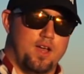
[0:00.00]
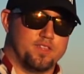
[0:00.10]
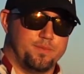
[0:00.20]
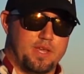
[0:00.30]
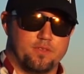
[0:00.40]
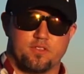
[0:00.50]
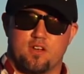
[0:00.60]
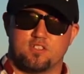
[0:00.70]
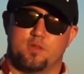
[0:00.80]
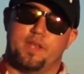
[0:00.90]
sometimes those
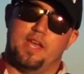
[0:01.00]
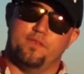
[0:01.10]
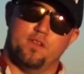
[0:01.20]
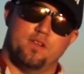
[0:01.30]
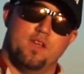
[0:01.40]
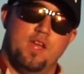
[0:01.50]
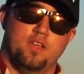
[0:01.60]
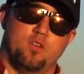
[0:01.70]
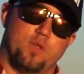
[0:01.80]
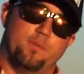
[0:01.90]
cars are a little bit heavier,
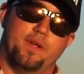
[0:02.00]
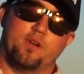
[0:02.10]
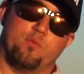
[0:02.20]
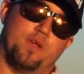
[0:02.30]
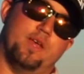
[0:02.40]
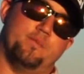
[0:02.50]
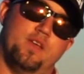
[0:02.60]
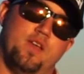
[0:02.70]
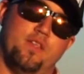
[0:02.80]
they run a bigger rim,